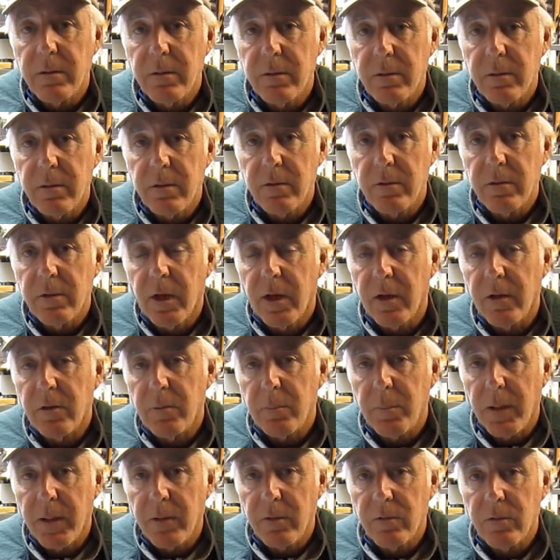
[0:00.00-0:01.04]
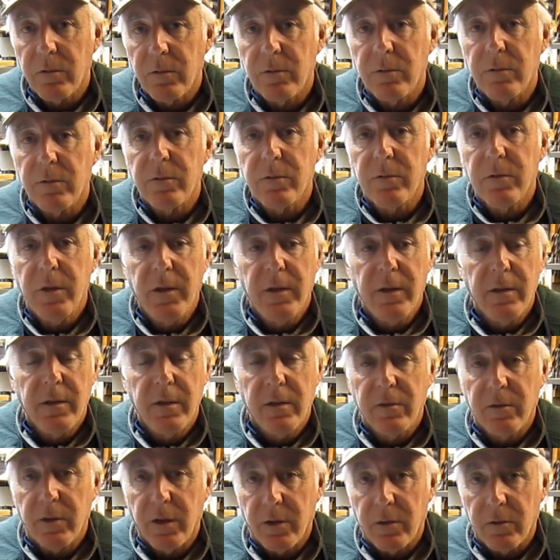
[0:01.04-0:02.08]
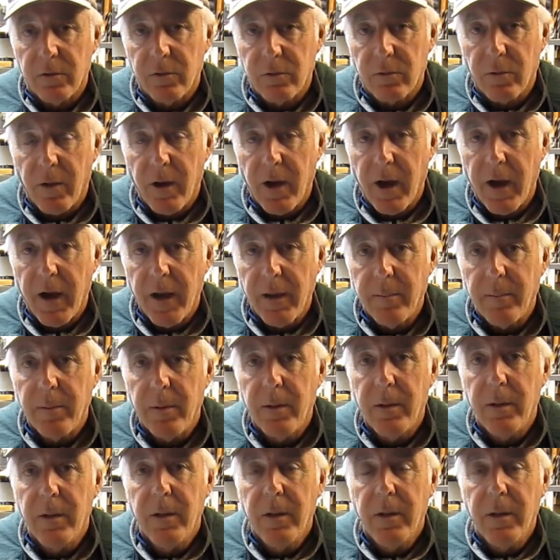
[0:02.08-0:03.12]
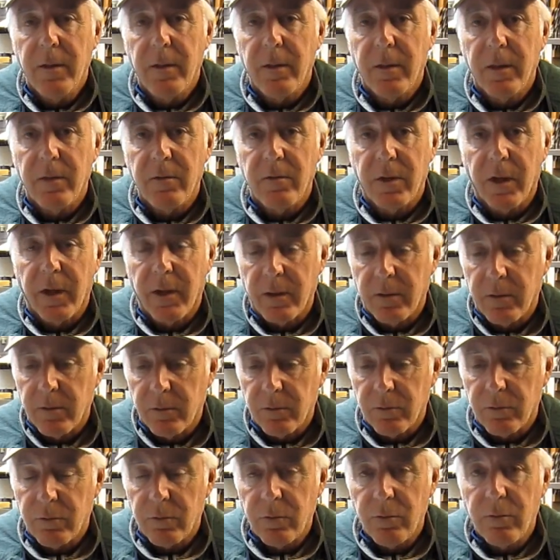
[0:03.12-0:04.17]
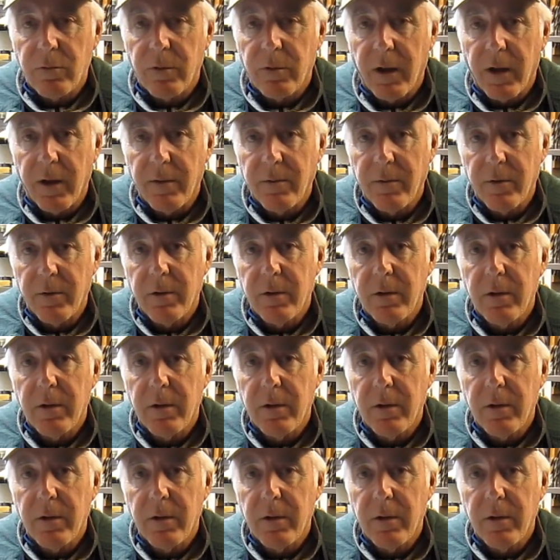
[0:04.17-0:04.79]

He's got his pencils. He's got his scribe. He's got a little screwdriver.